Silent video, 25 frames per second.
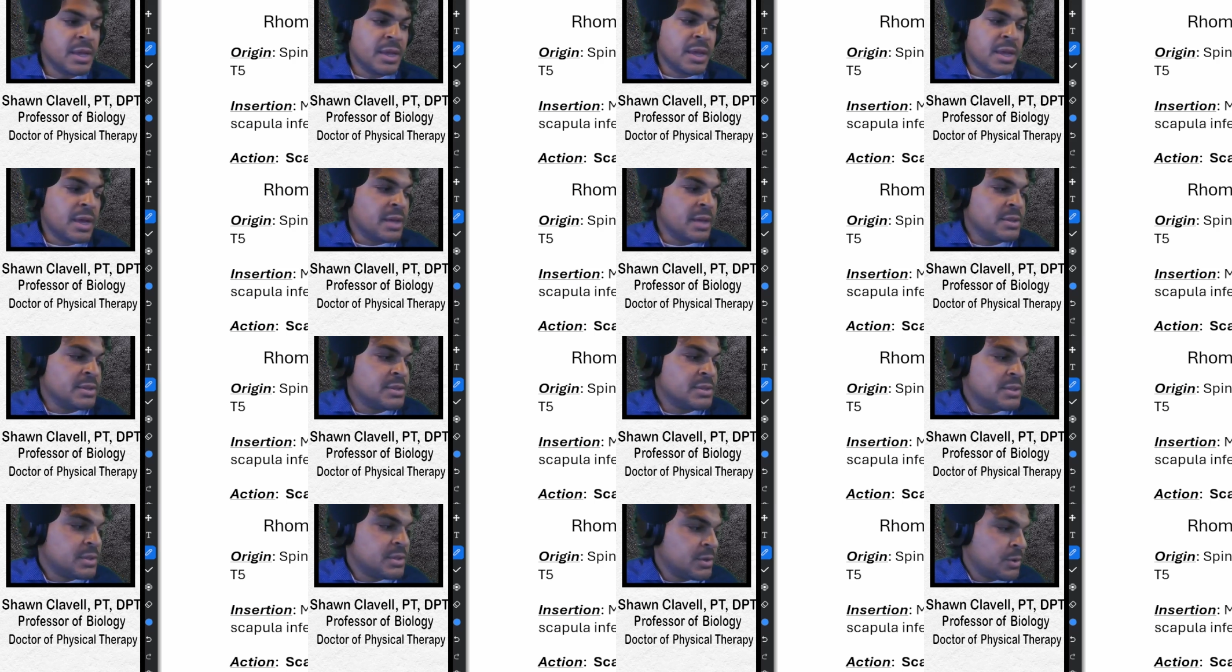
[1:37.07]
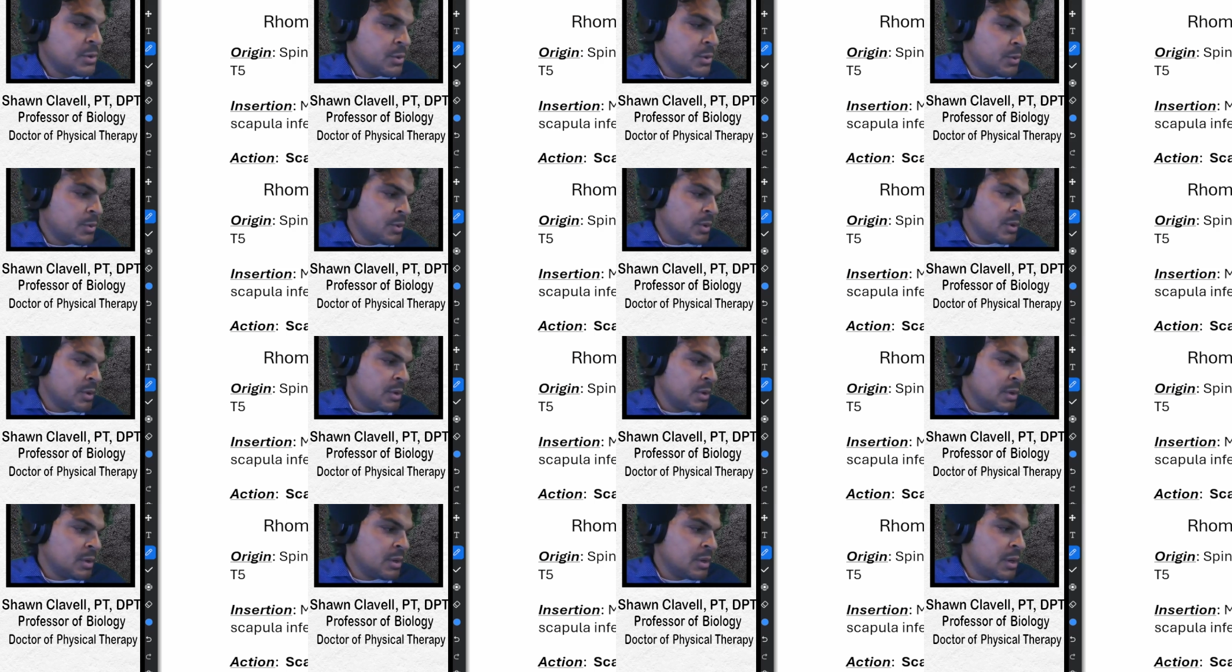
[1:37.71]
And so
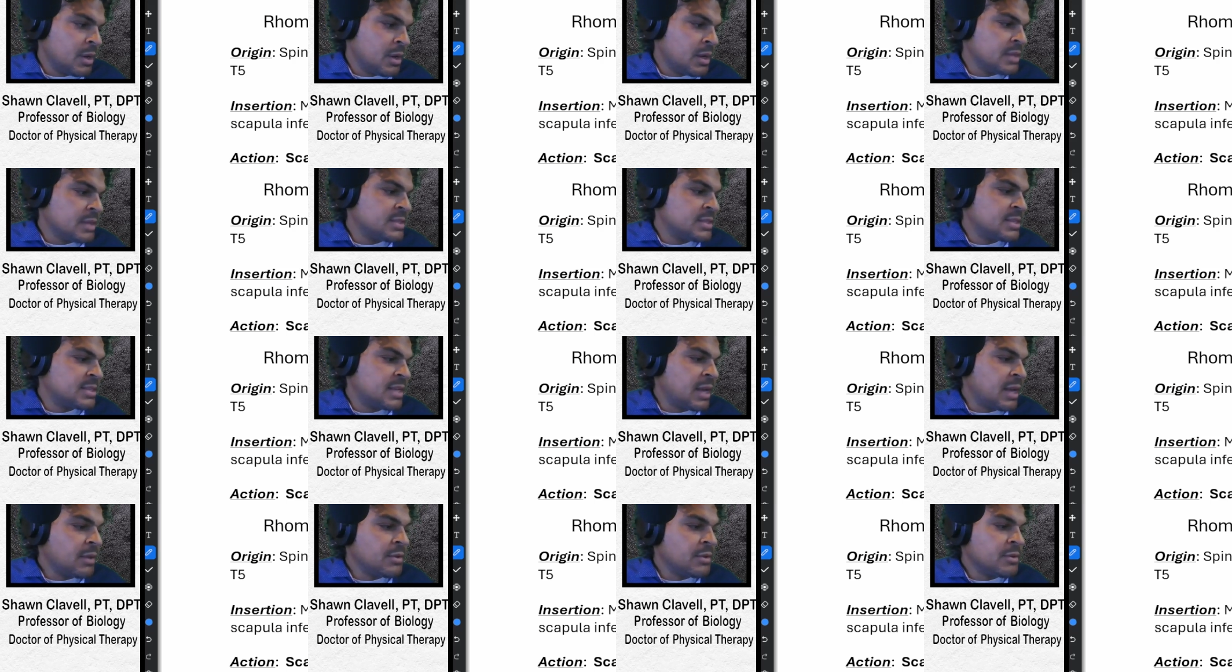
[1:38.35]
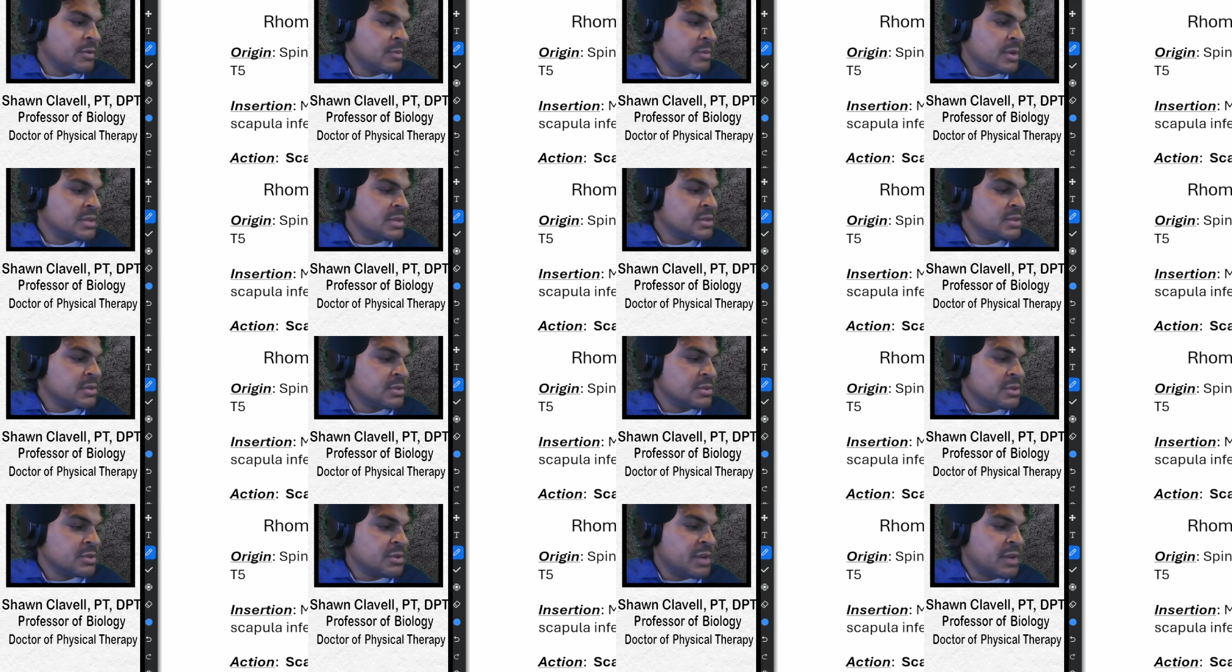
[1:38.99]
skeletal
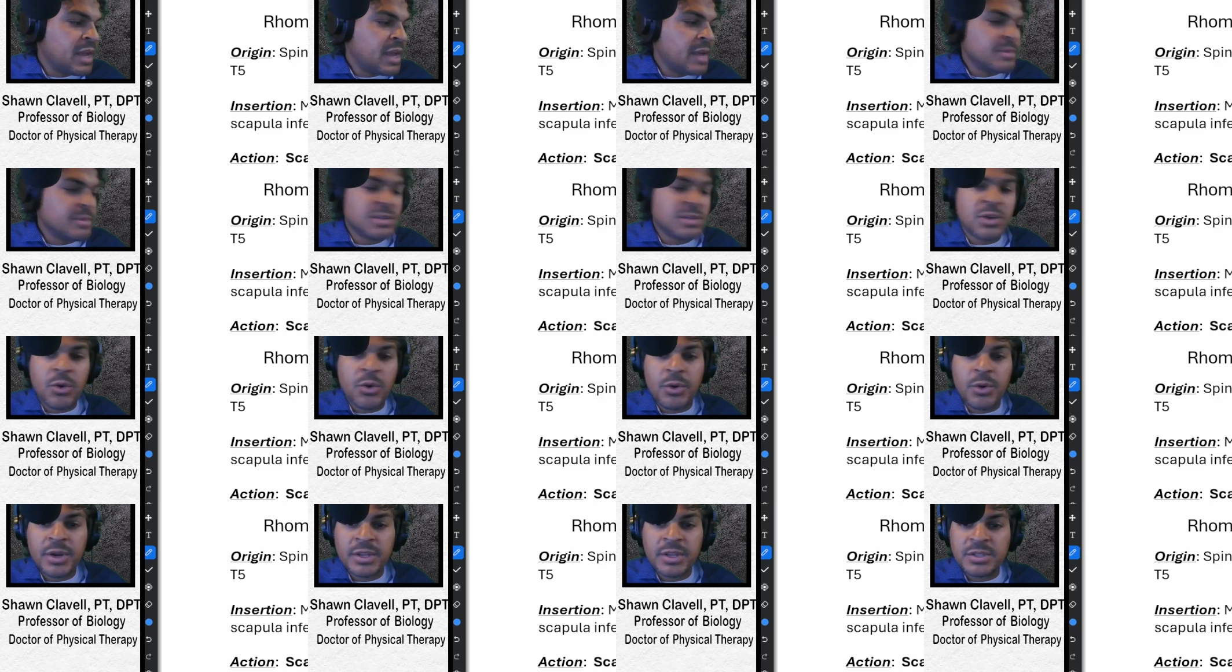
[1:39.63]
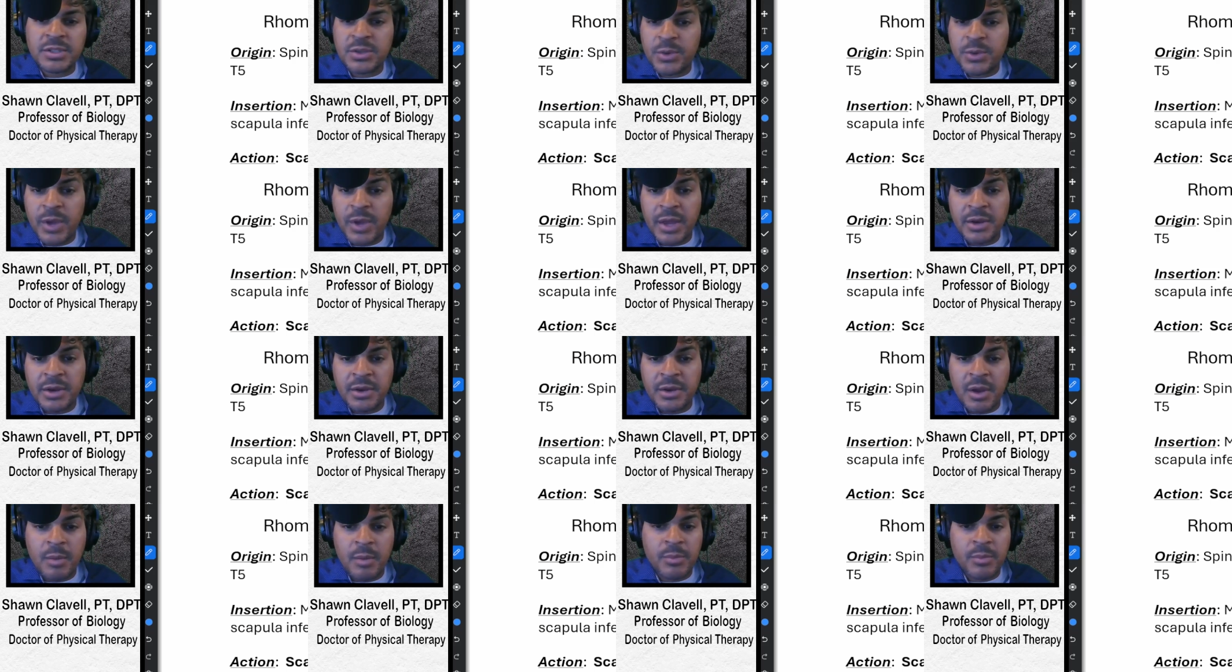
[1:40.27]
muscles are named according to a
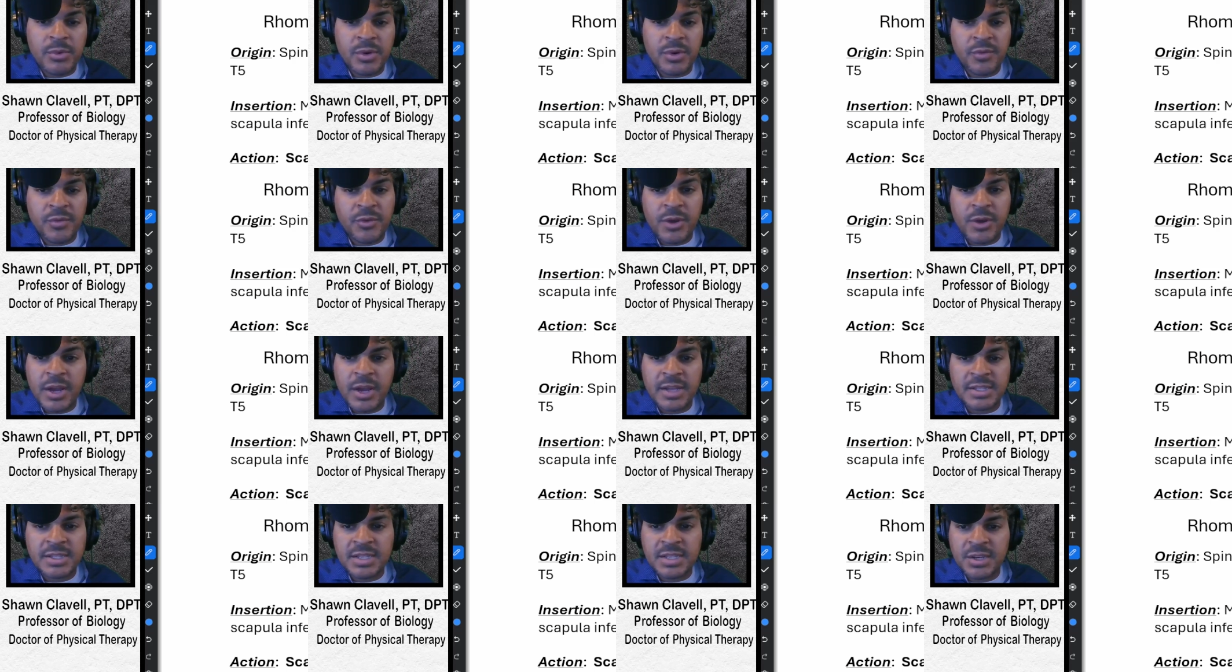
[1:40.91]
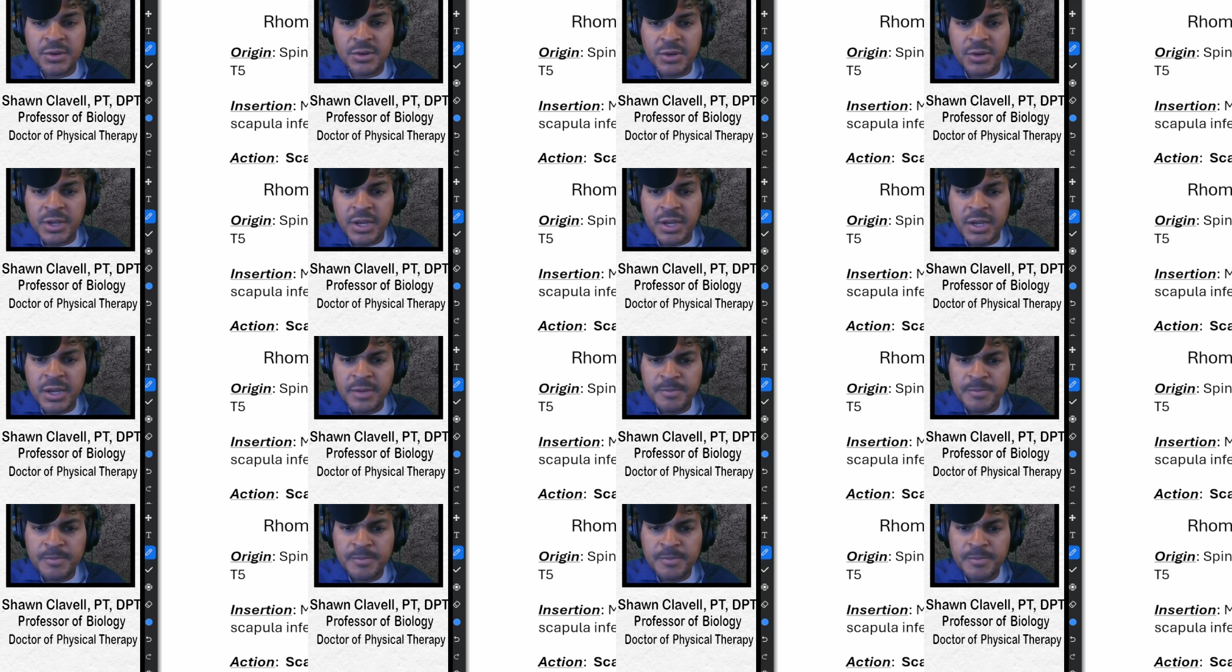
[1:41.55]
number of criteria.